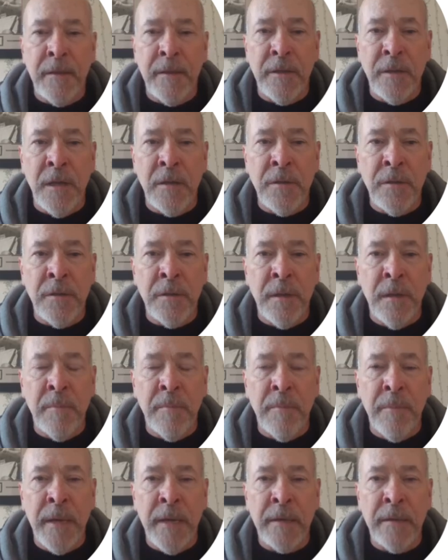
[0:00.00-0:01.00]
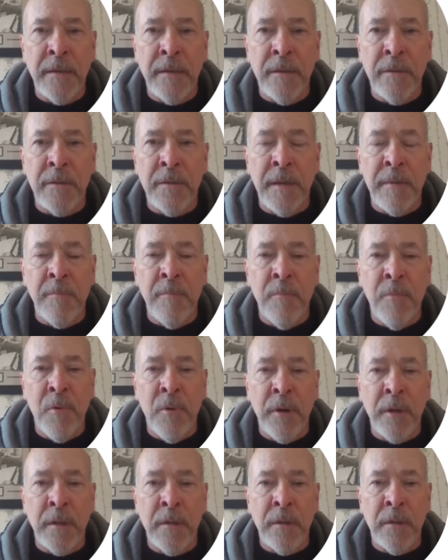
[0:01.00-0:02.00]
It doesn't come back to the same
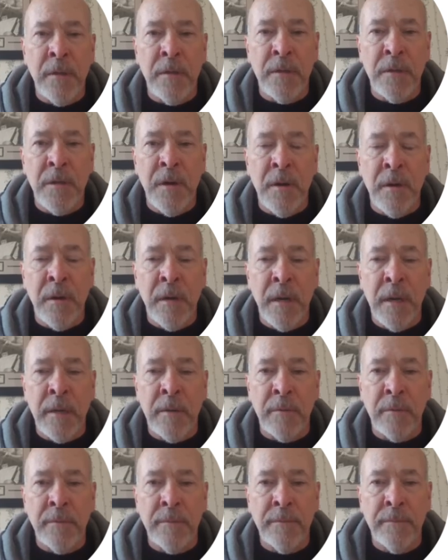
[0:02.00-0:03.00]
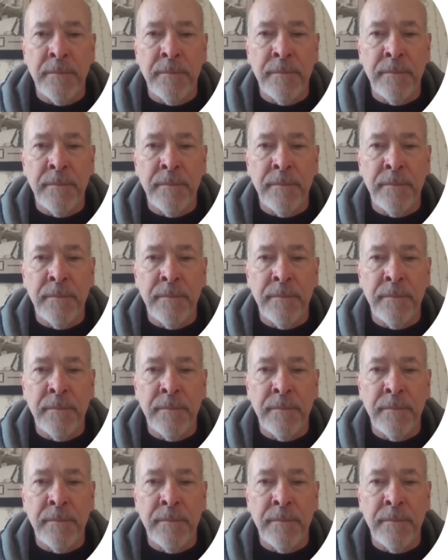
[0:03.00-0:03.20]
point that it started out.